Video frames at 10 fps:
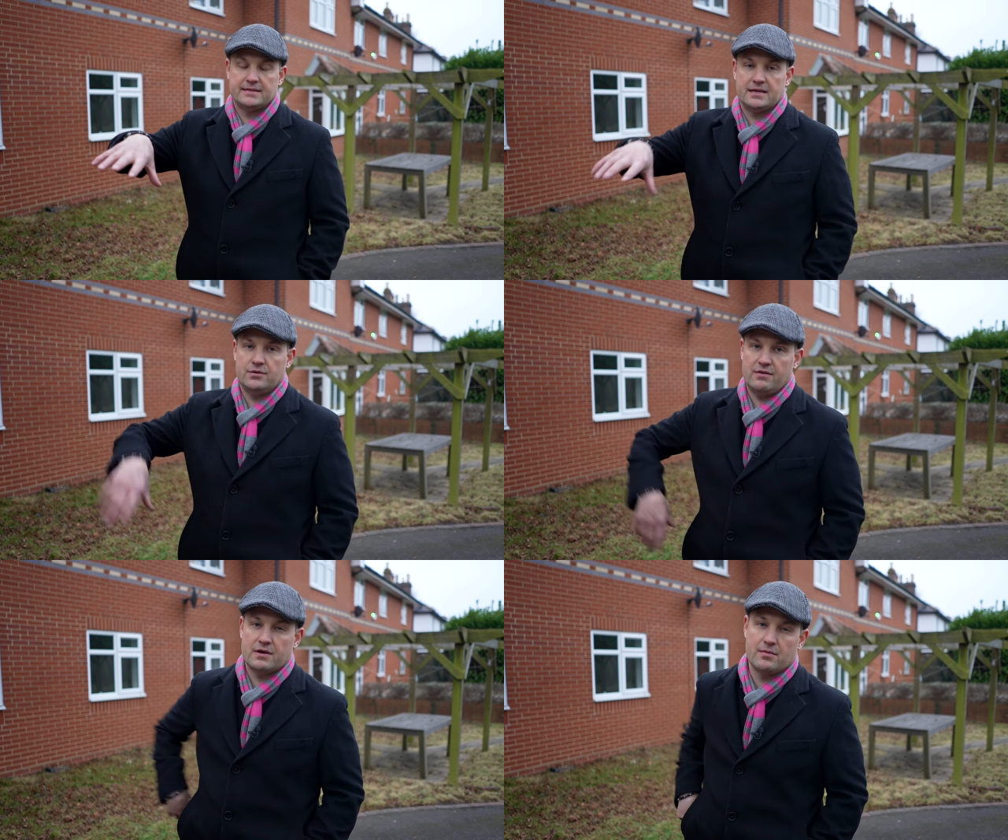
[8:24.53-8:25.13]
Actually,
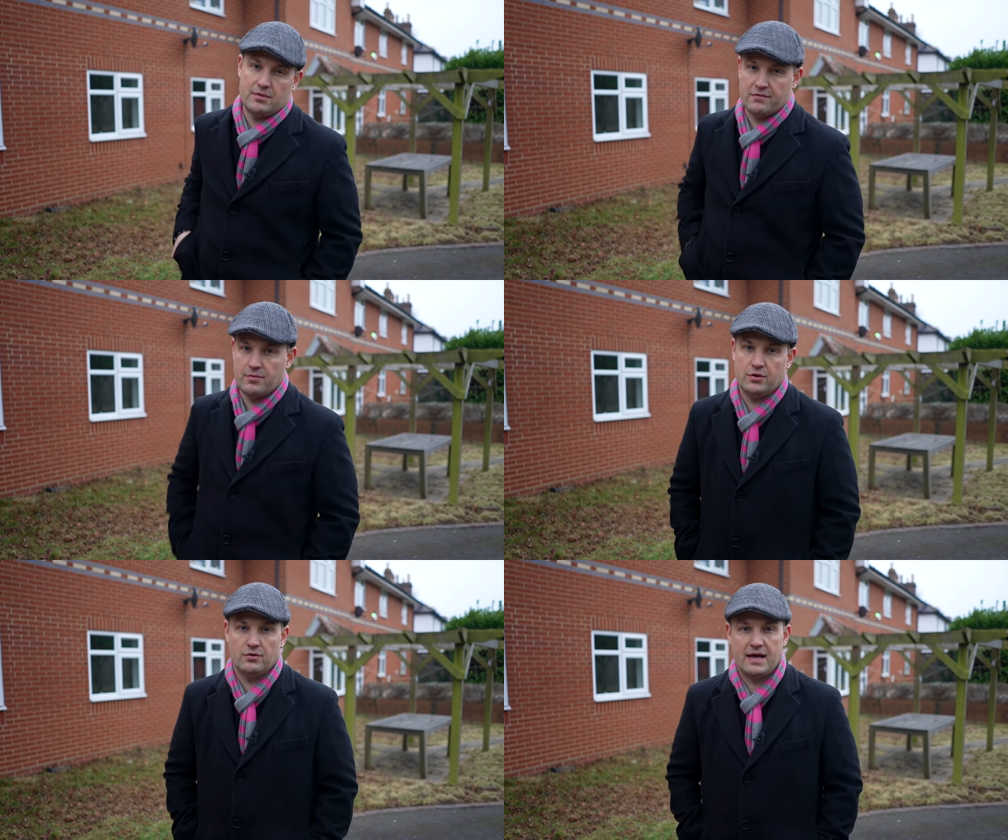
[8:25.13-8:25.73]
we have a couple of
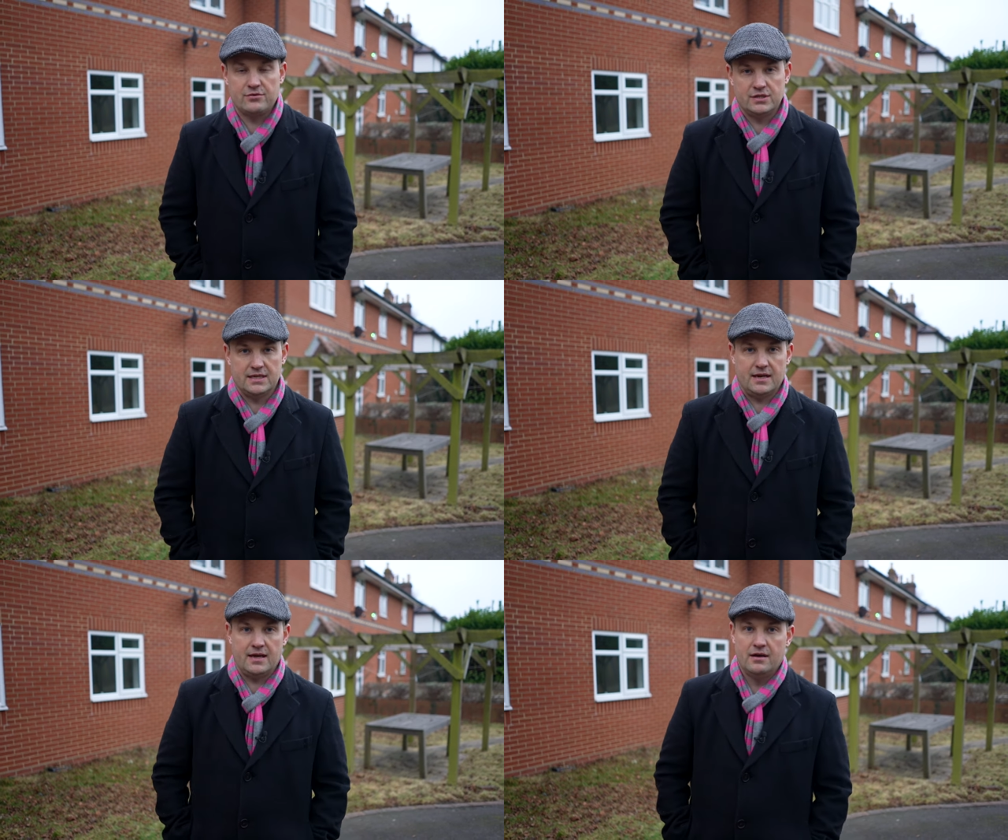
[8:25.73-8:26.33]
communal lounges
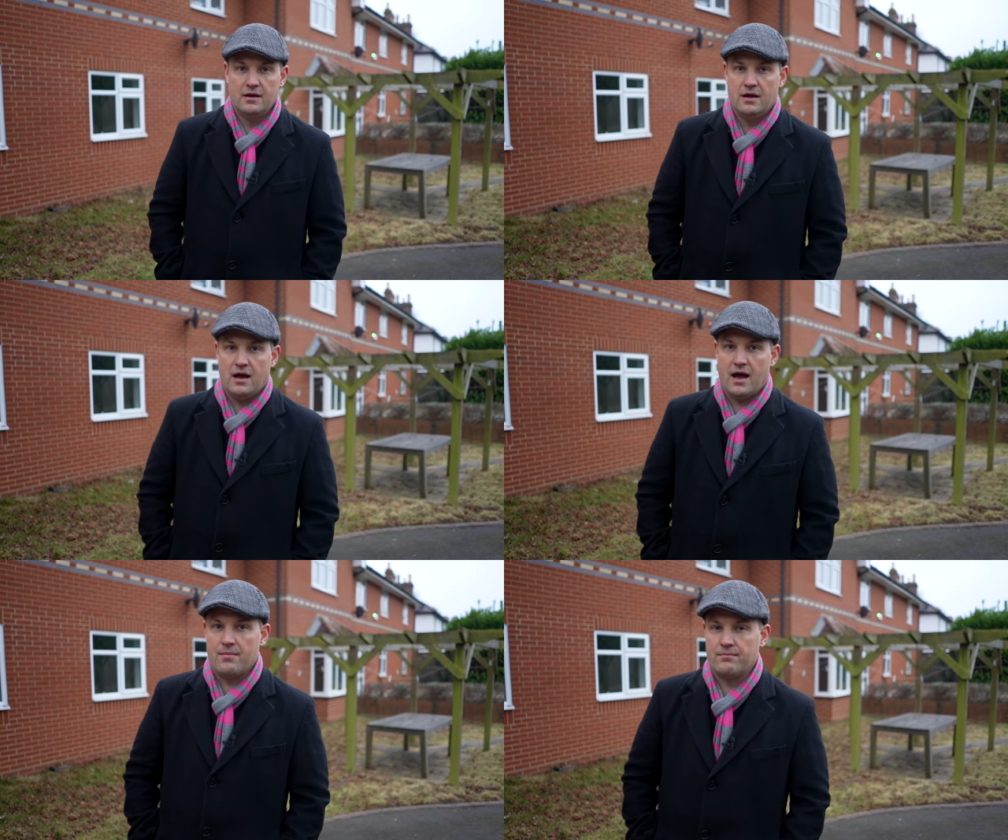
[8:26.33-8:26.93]
in here,
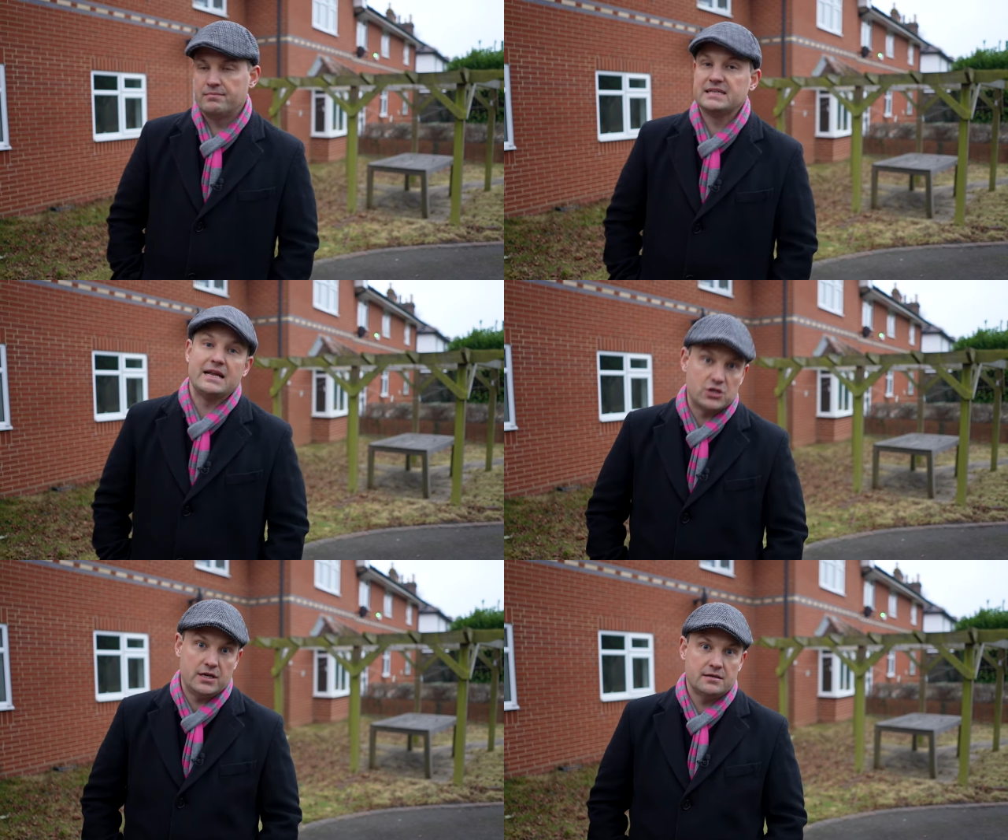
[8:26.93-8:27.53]

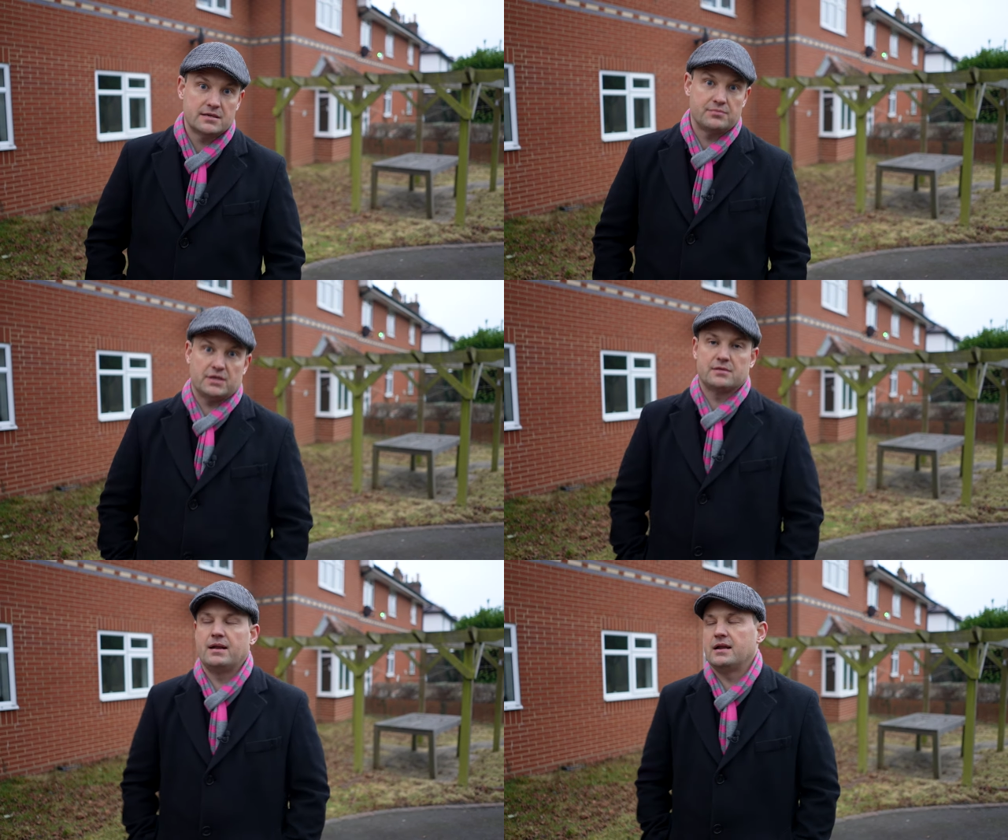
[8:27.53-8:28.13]
potentially
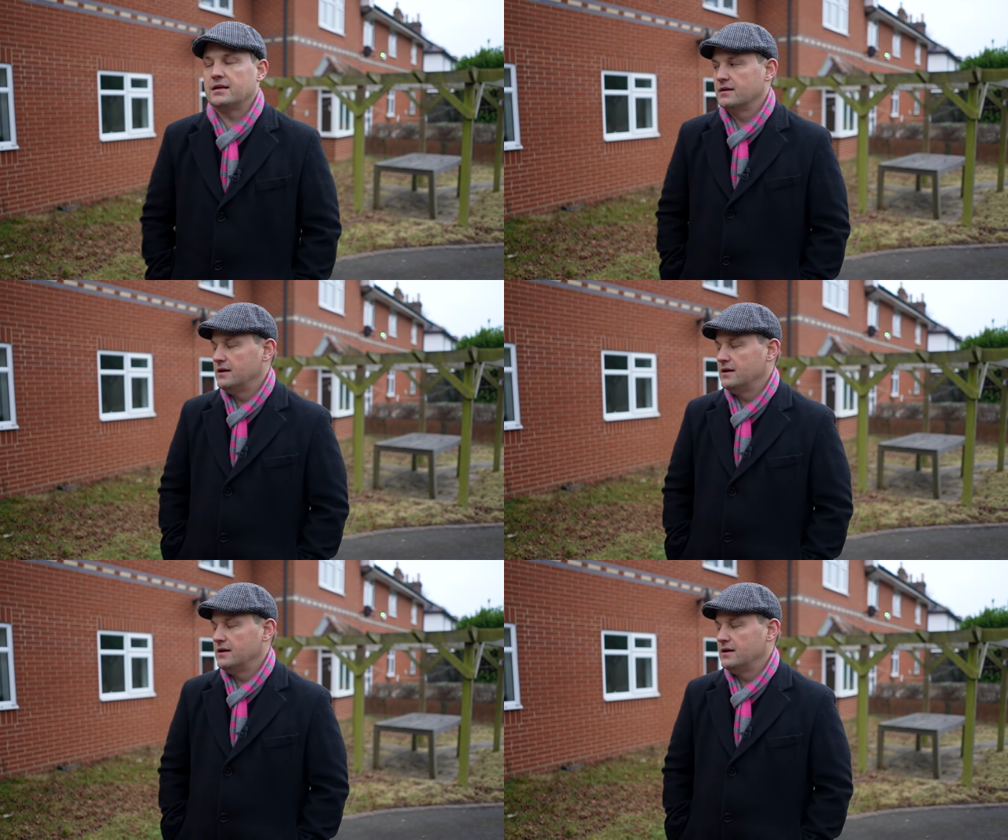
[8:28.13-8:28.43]
subject to planning.